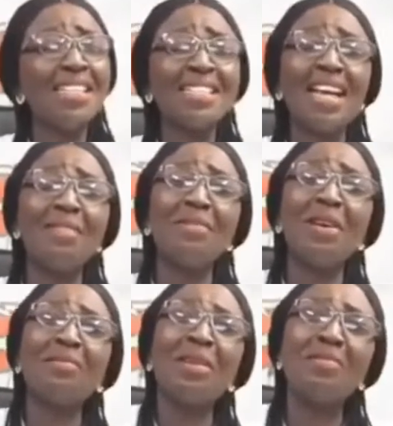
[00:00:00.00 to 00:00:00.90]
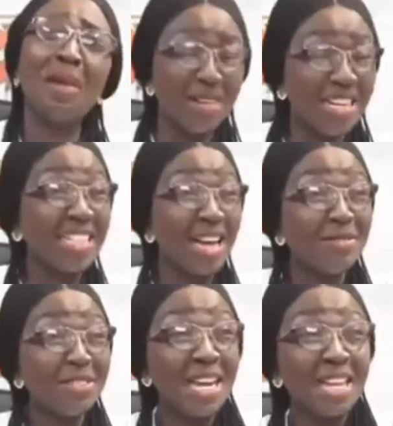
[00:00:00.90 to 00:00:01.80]
someone more, but when it
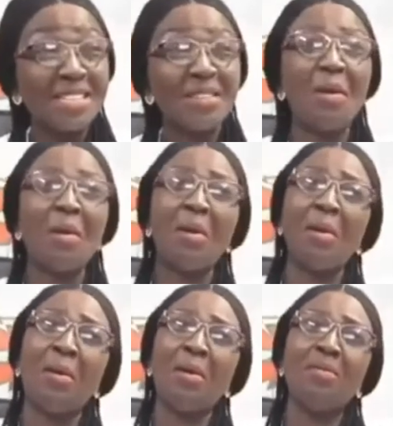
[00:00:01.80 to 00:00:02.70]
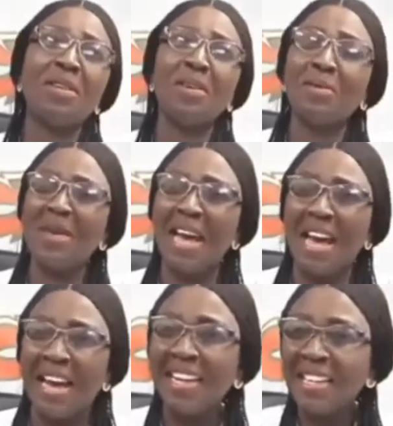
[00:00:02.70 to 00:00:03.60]
comes to sex, oh,
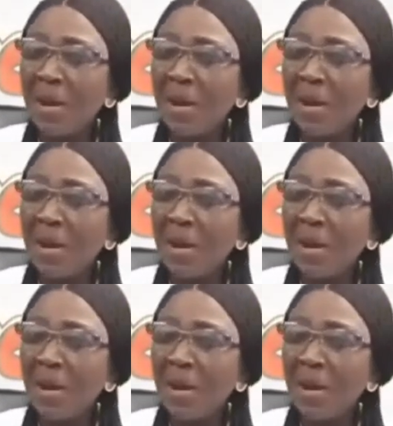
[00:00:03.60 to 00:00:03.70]
Munyobia.